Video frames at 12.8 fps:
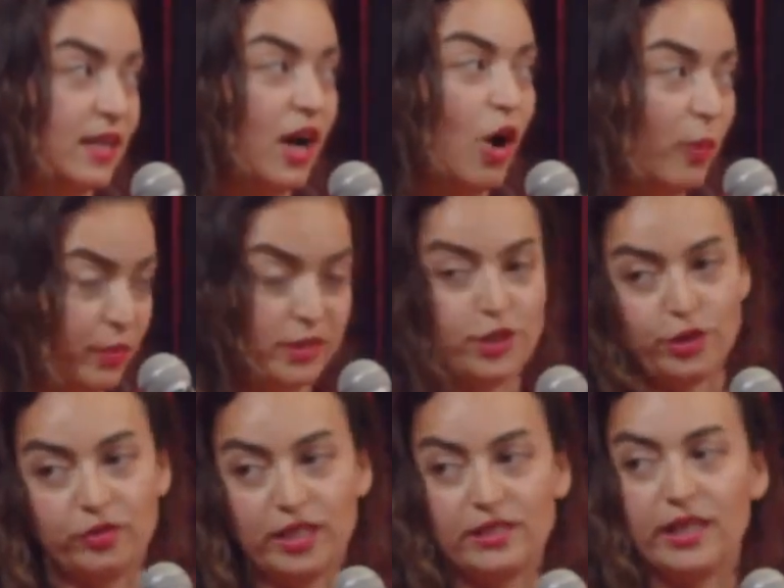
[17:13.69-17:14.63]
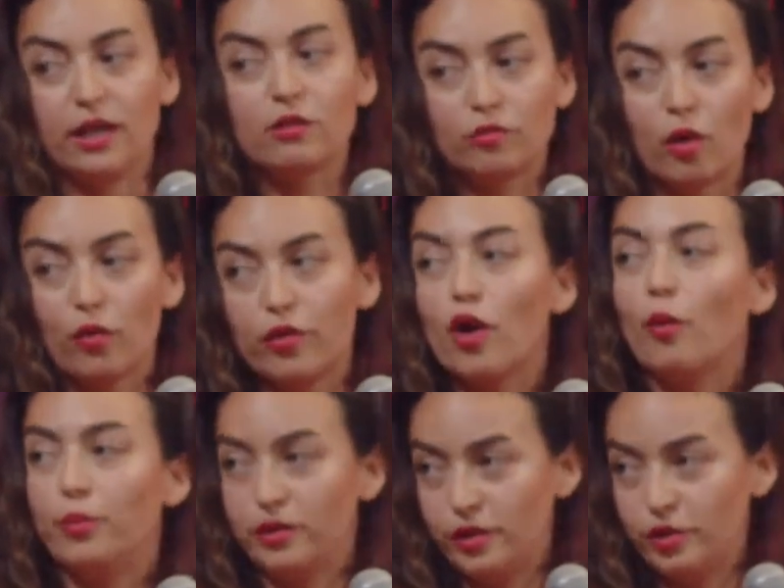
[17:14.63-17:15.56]
opportunity and growth
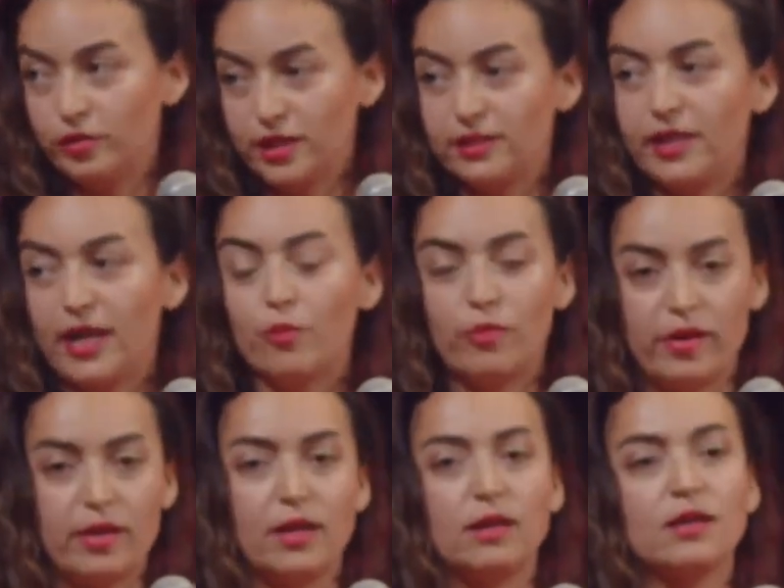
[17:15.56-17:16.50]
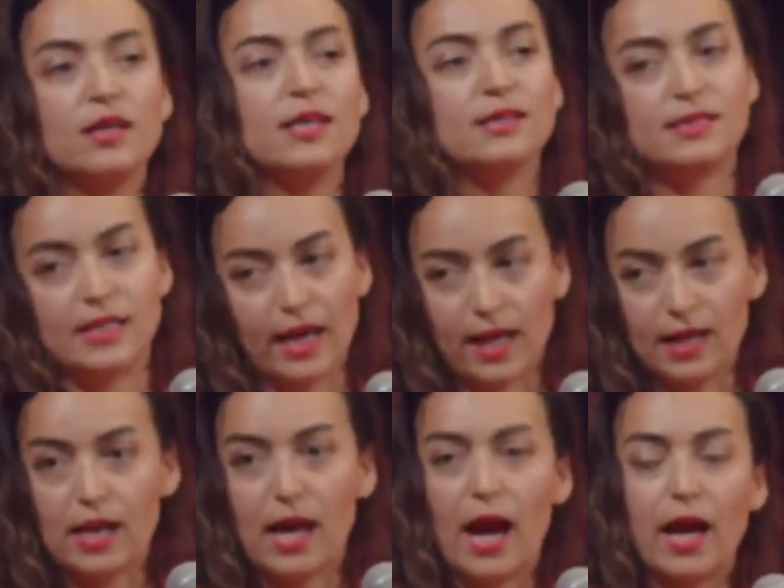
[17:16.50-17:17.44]
opportunity within
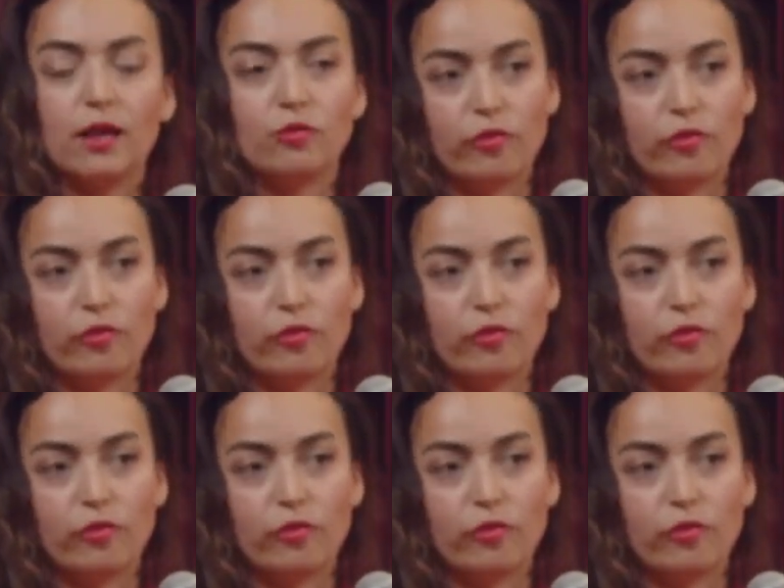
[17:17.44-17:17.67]
secondhand,